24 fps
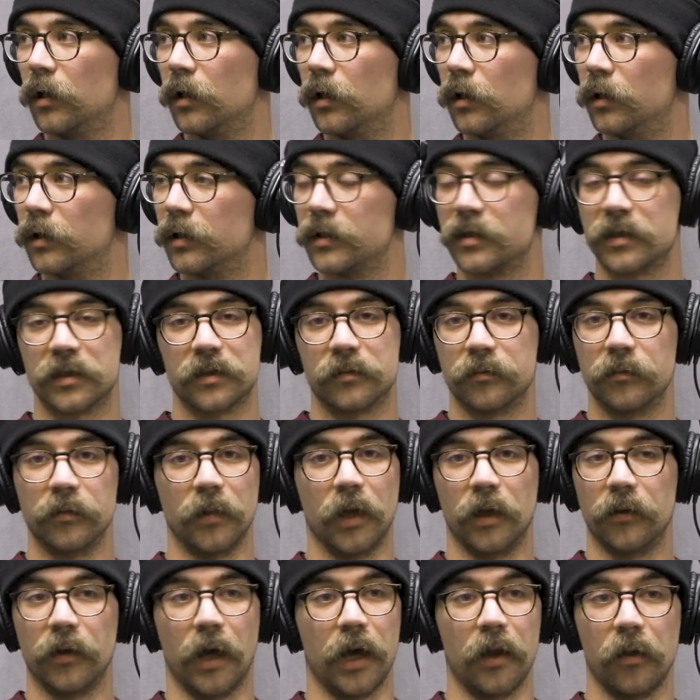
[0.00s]
And
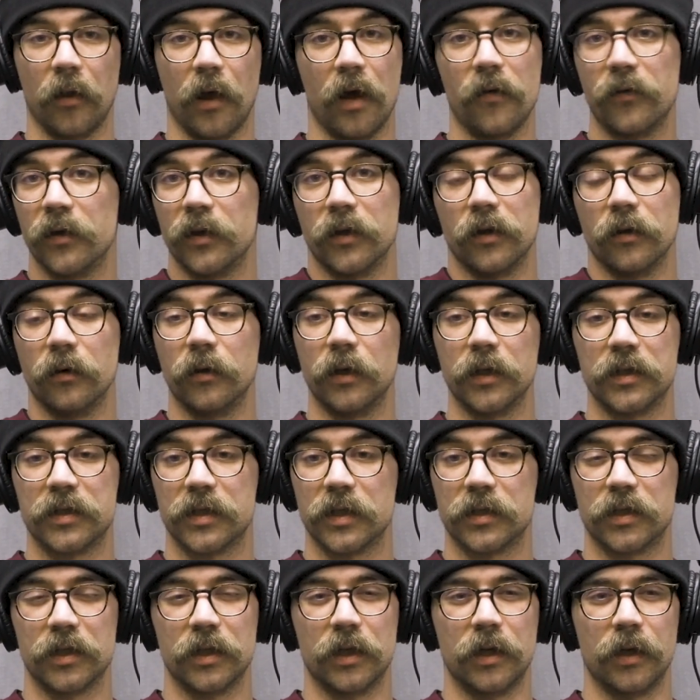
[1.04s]
I love it, dude. It's
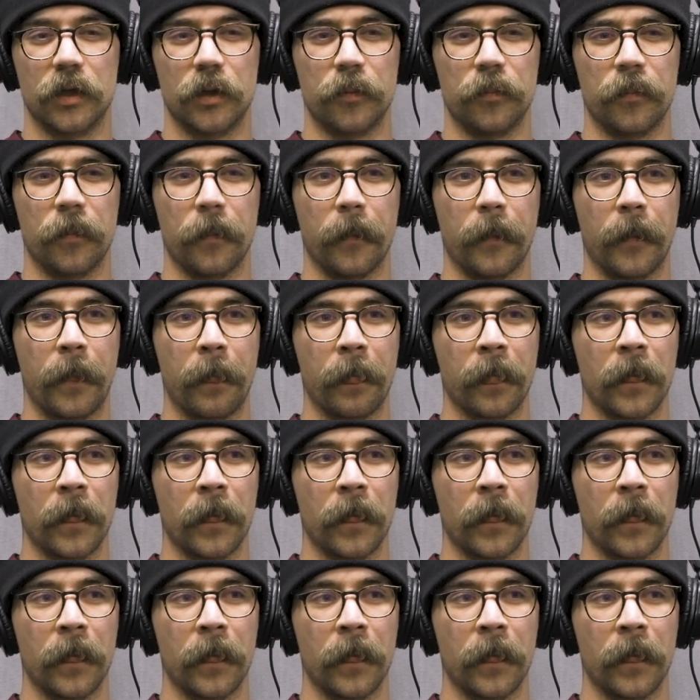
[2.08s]
such a,